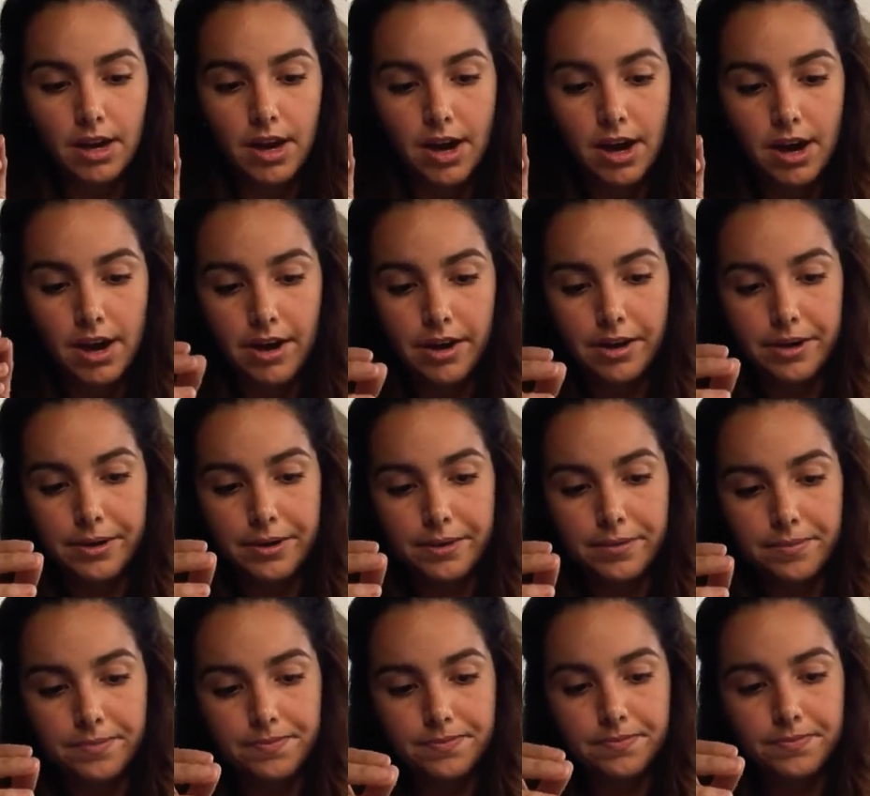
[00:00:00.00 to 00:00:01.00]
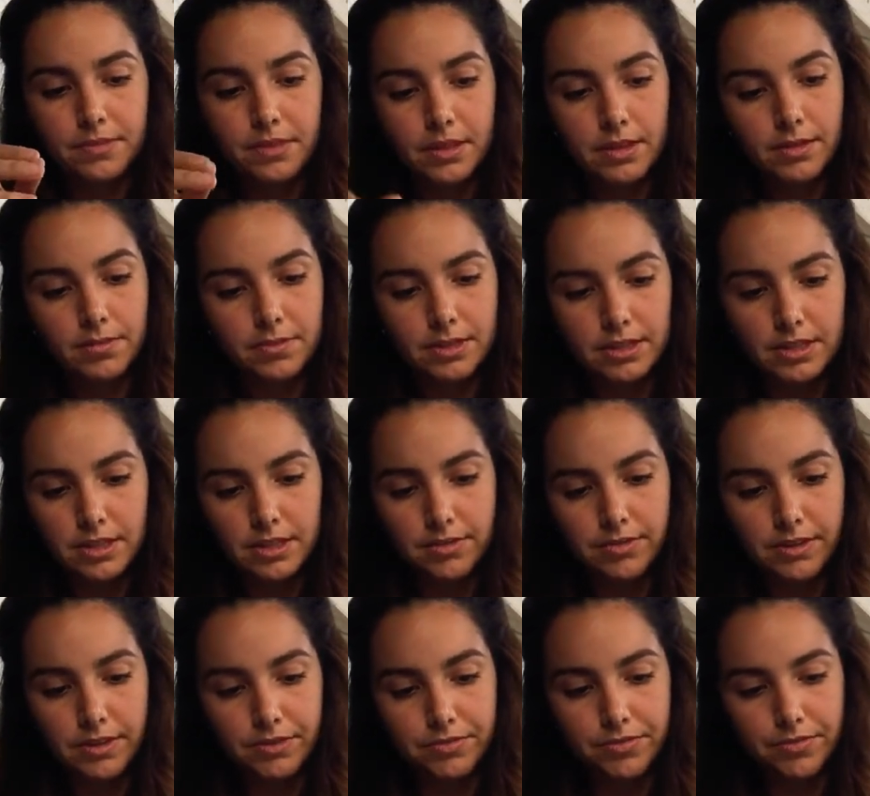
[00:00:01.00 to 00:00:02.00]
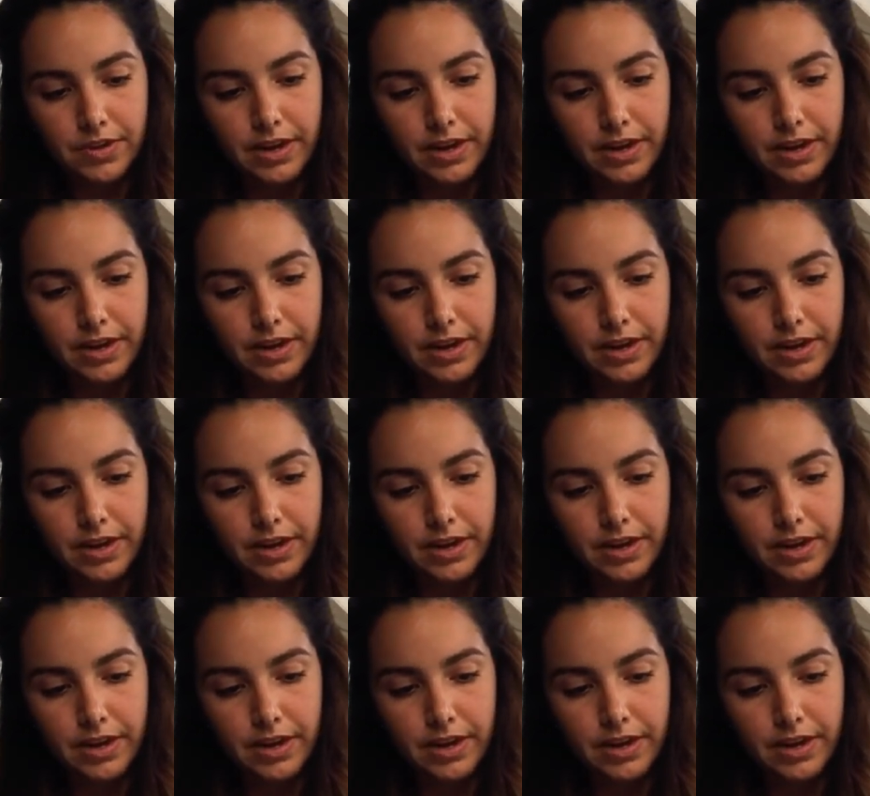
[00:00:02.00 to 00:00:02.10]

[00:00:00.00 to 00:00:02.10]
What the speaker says: Let me see if I